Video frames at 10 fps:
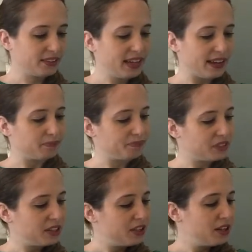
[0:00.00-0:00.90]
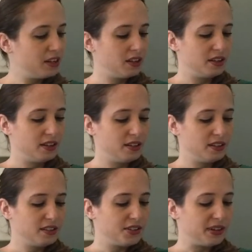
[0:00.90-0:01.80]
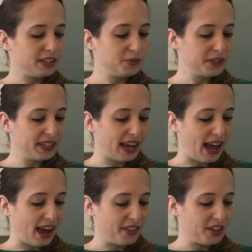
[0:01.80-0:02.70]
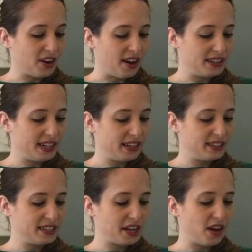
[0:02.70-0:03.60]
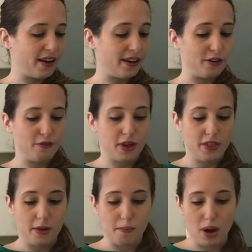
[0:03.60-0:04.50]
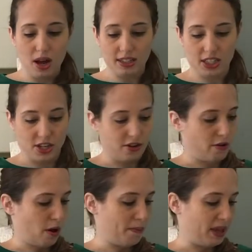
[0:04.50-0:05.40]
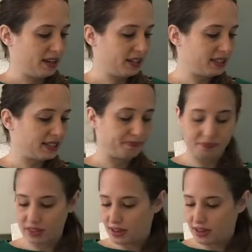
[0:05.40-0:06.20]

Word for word: Okay. So next we're gonna add the contents of the matzo mix